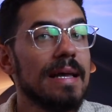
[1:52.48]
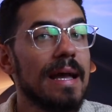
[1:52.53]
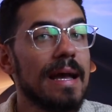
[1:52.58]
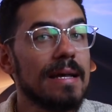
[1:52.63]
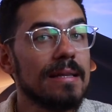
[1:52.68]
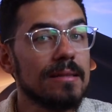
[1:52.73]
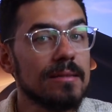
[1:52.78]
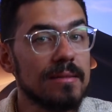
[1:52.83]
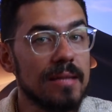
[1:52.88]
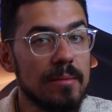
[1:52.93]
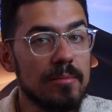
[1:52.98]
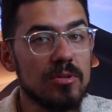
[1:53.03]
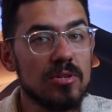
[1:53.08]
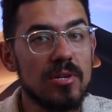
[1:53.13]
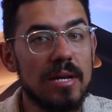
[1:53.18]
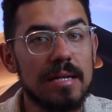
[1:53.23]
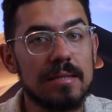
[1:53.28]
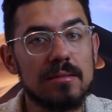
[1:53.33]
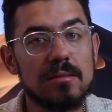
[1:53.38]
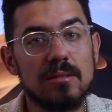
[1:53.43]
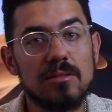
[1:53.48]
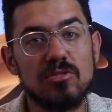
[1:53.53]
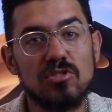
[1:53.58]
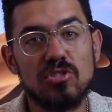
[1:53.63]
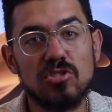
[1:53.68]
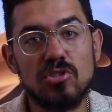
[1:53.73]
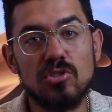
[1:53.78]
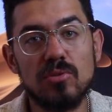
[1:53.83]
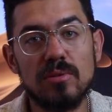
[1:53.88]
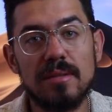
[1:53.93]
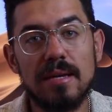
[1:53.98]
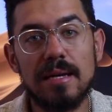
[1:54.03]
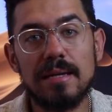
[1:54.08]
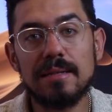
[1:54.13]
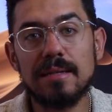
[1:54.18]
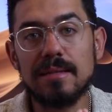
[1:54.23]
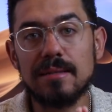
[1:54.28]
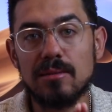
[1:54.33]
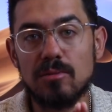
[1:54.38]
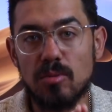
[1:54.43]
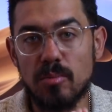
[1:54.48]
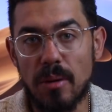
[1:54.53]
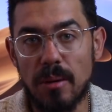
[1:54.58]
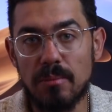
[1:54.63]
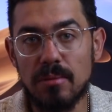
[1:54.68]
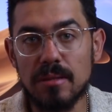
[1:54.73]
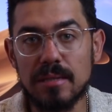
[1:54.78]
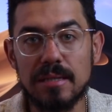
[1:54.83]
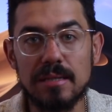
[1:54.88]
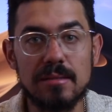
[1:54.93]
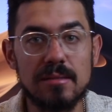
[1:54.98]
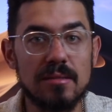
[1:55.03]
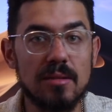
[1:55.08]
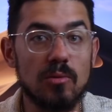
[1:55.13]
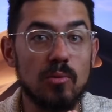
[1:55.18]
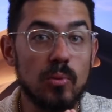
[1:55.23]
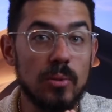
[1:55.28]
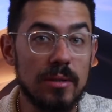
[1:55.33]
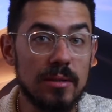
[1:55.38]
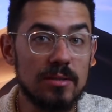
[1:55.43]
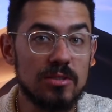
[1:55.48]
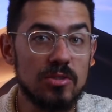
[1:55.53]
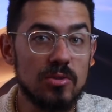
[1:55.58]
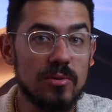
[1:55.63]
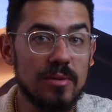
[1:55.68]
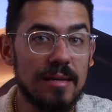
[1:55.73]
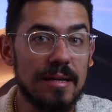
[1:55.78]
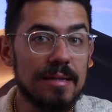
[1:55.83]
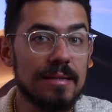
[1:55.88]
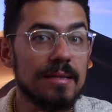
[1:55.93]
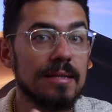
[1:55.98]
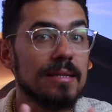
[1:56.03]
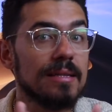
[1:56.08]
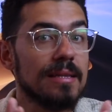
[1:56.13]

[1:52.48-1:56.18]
And the Democrats should do that. The Republicans will do that.